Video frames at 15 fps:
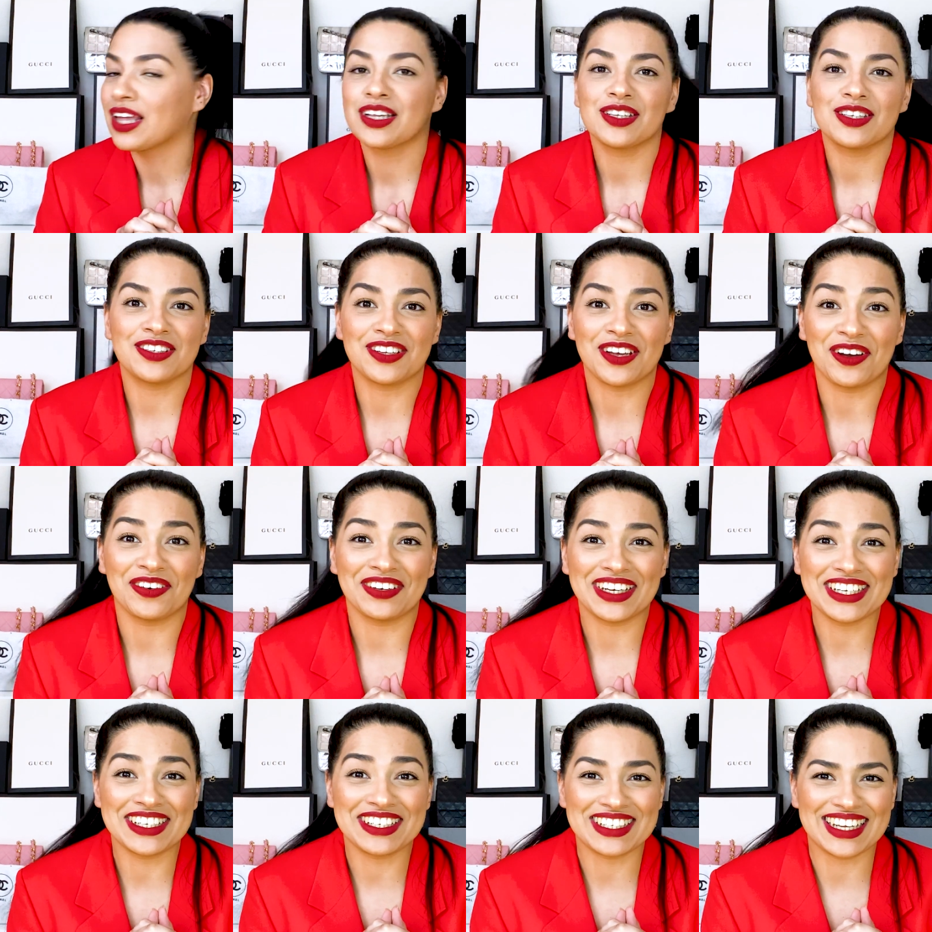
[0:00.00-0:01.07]
So
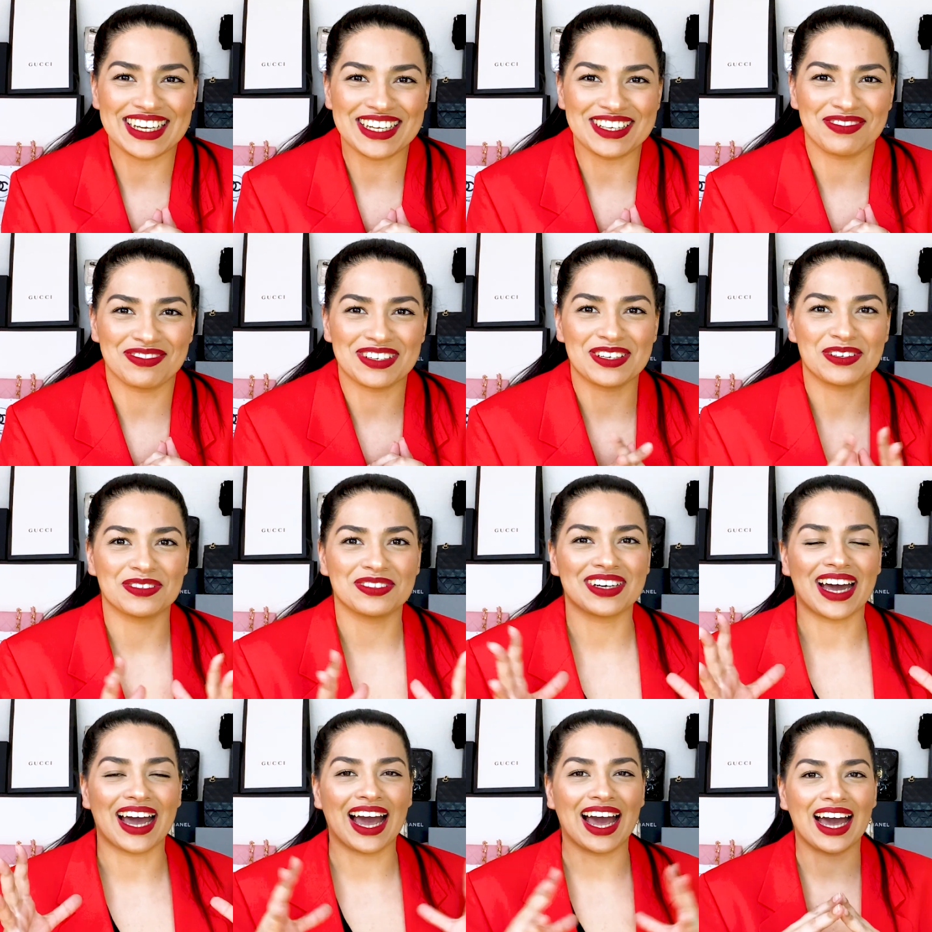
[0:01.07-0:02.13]
in today's video,
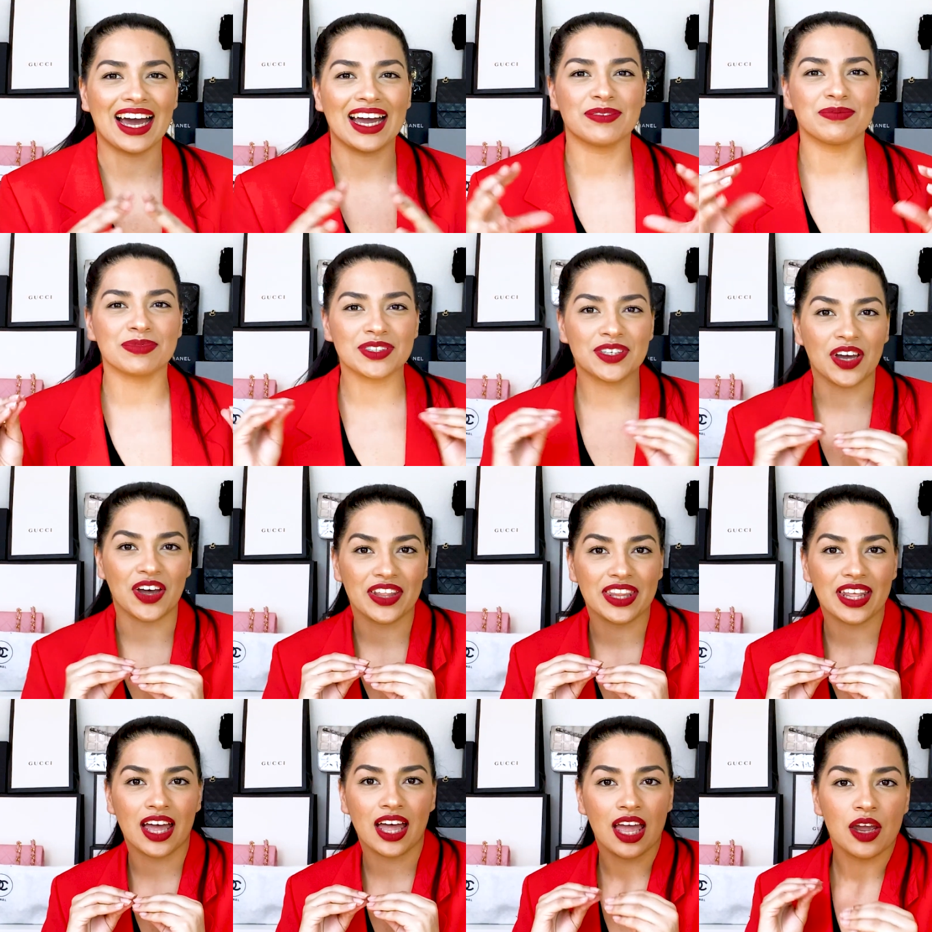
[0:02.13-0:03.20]
I'm
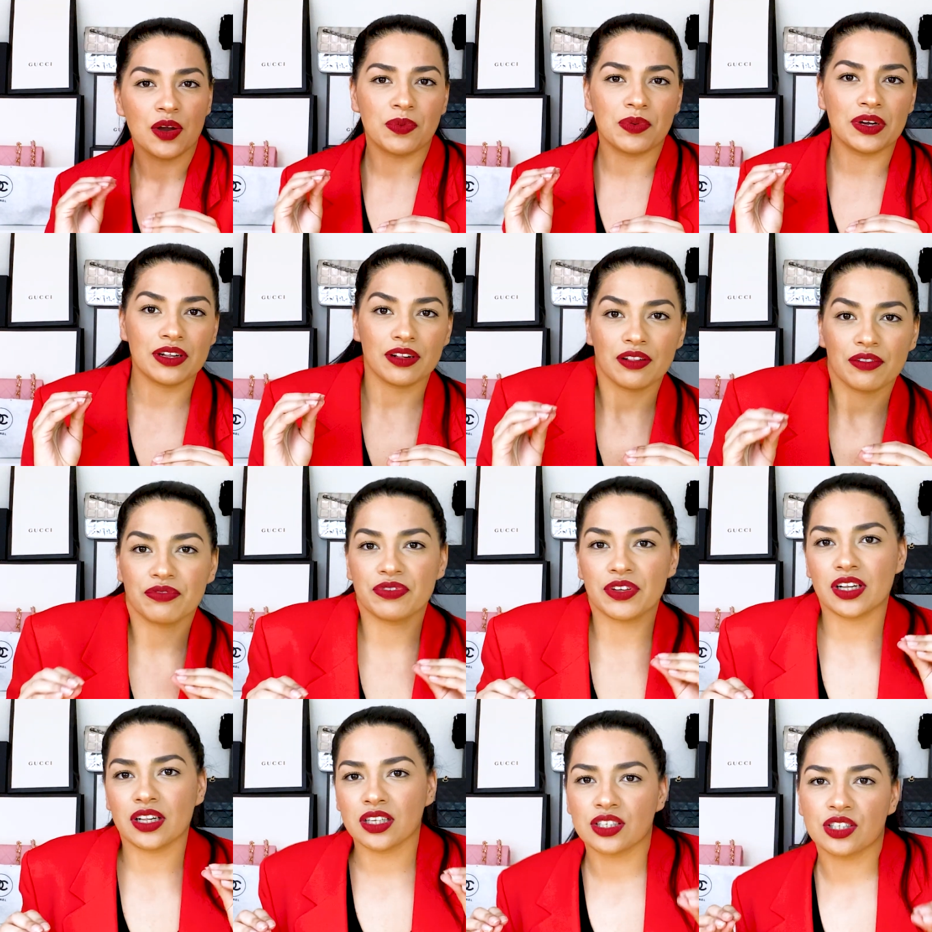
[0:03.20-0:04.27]
gonna
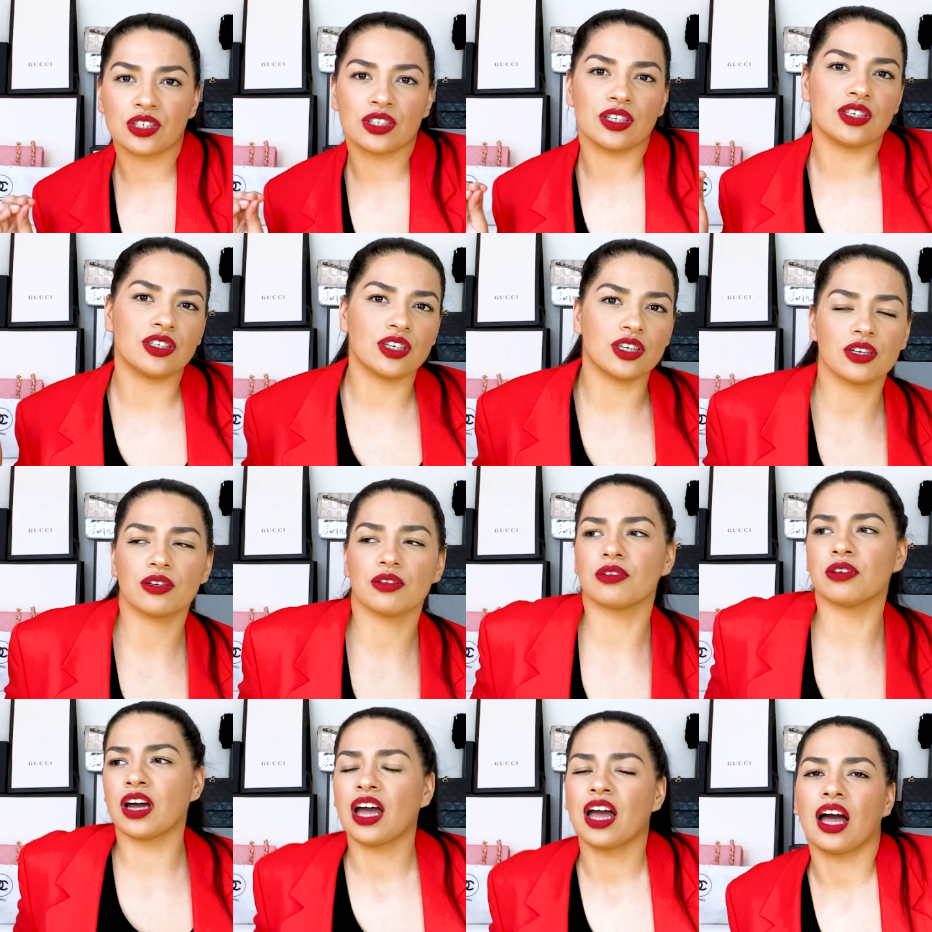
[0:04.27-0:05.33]
reveal to you
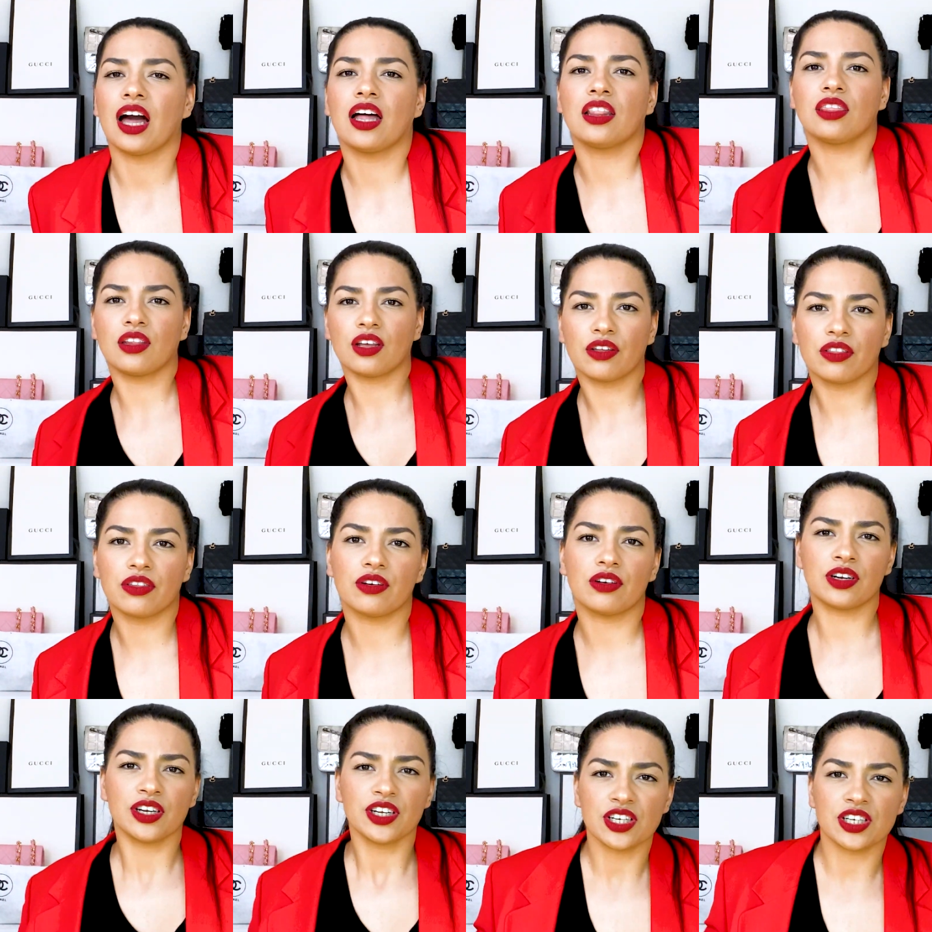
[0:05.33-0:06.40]
another
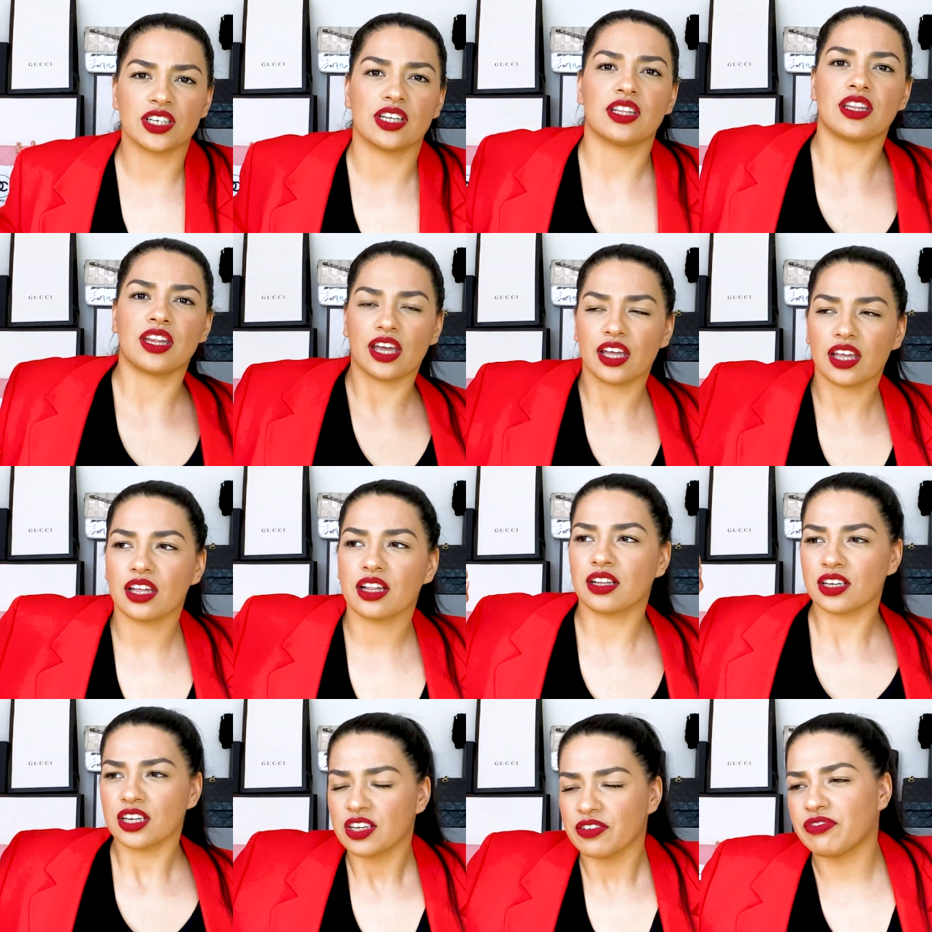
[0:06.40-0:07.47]
Chanel,
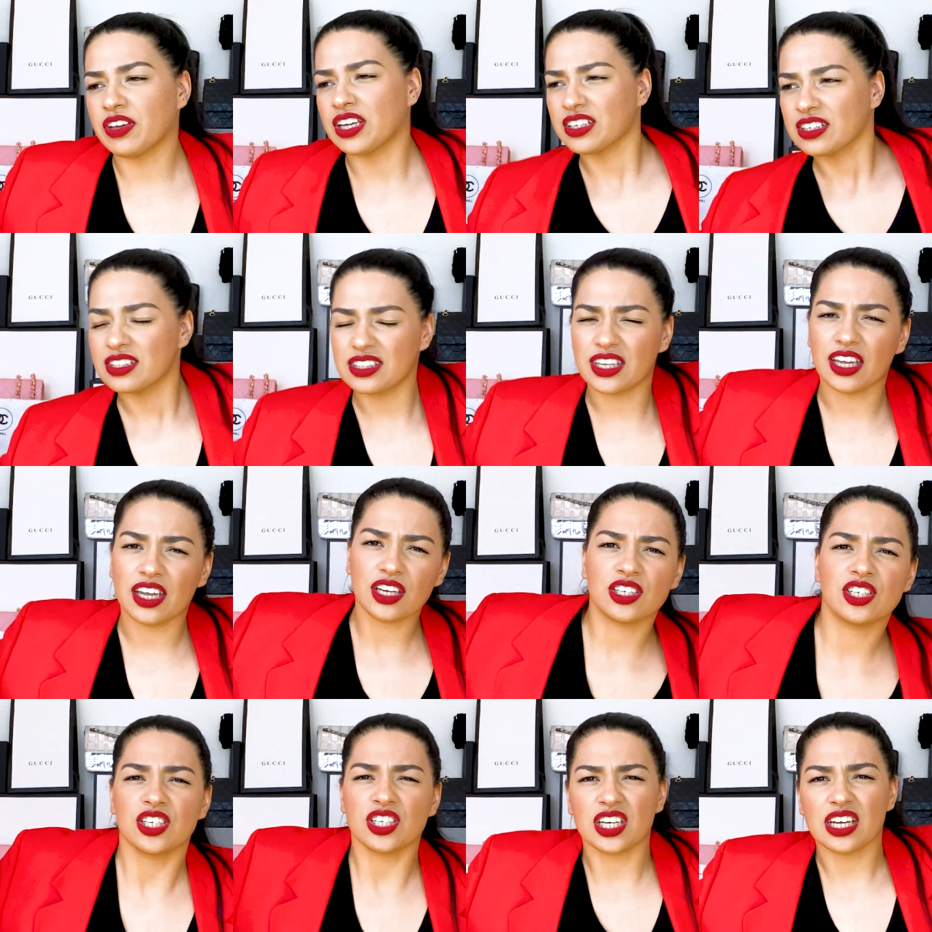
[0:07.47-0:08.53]
vintage
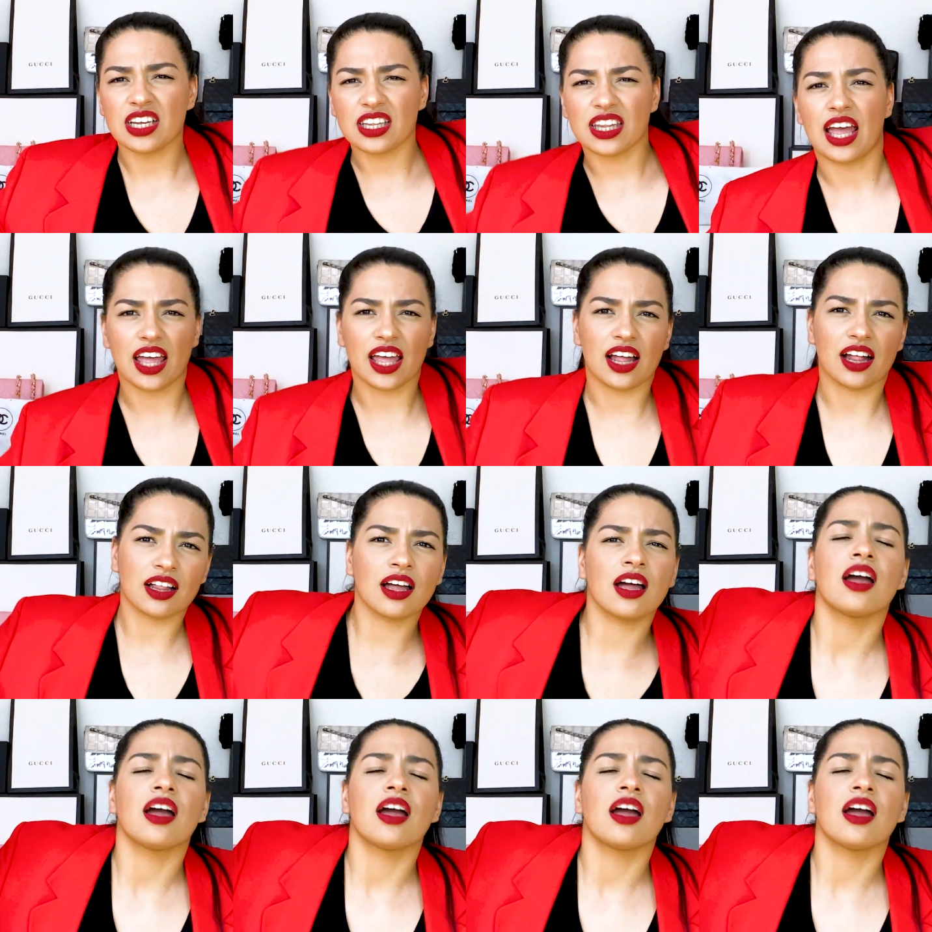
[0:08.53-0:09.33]
Chanel.